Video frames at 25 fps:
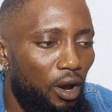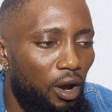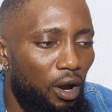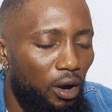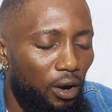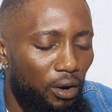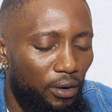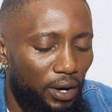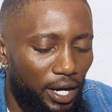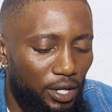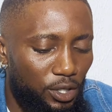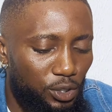
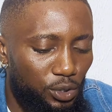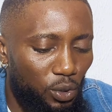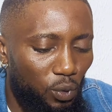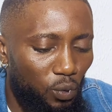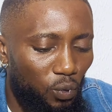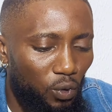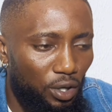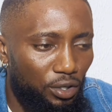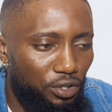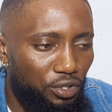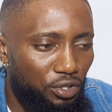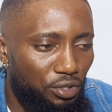All right, so
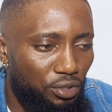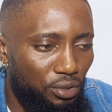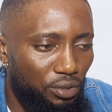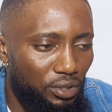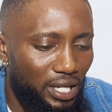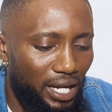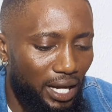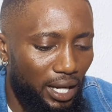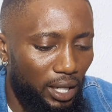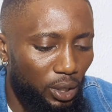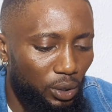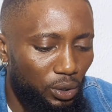once you
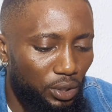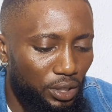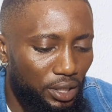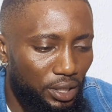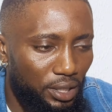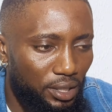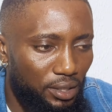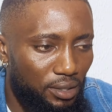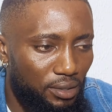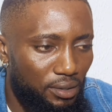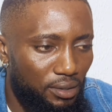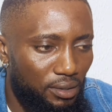download
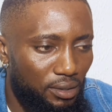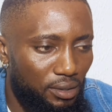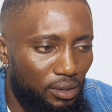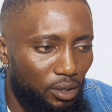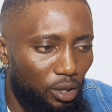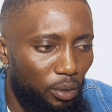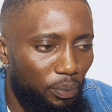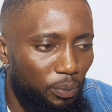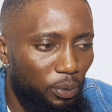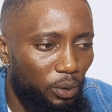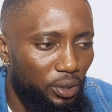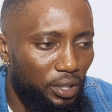it,
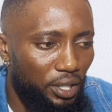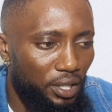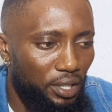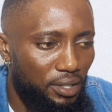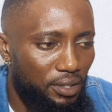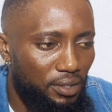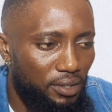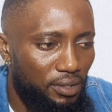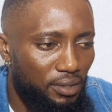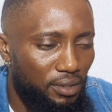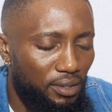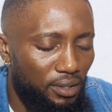open
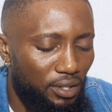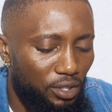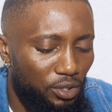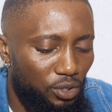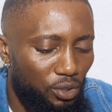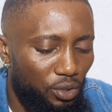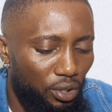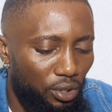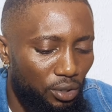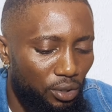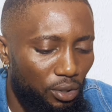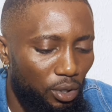it, it's
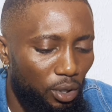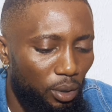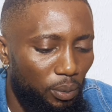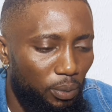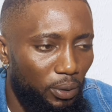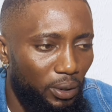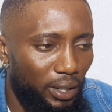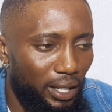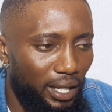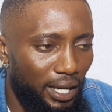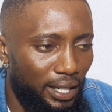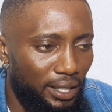going to
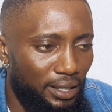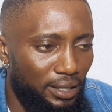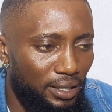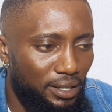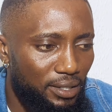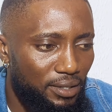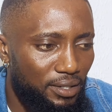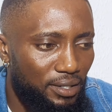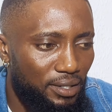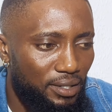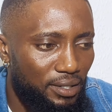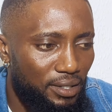open like
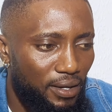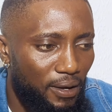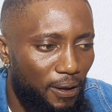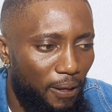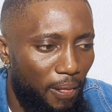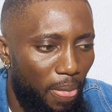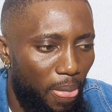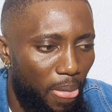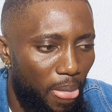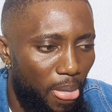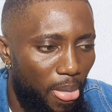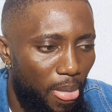this.
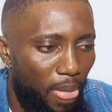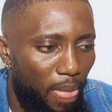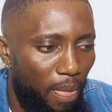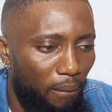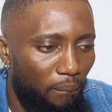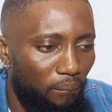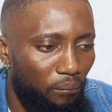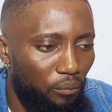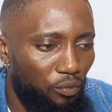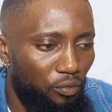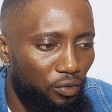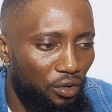
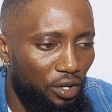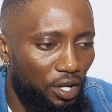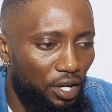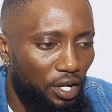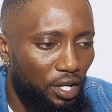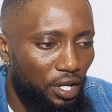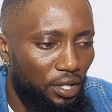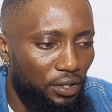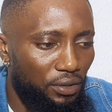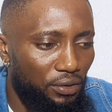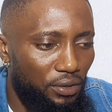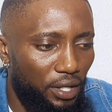
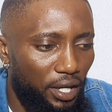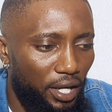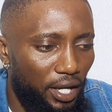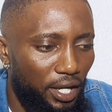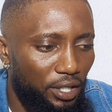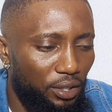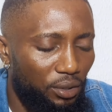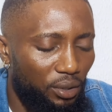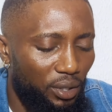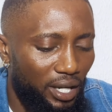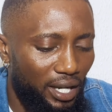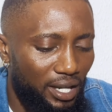
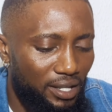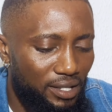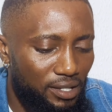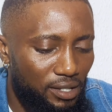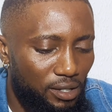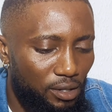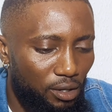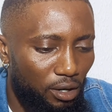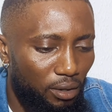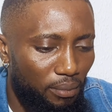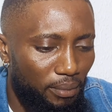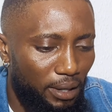Then you can
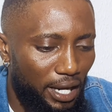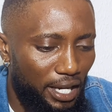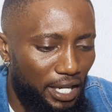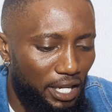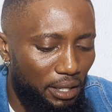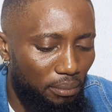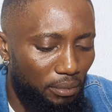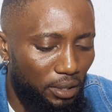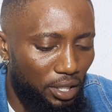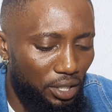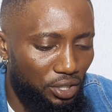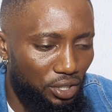see all my
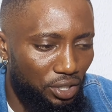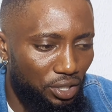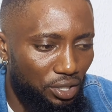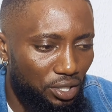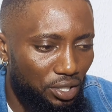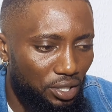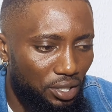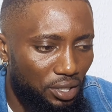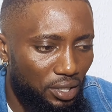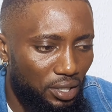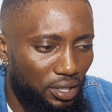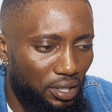
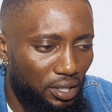images.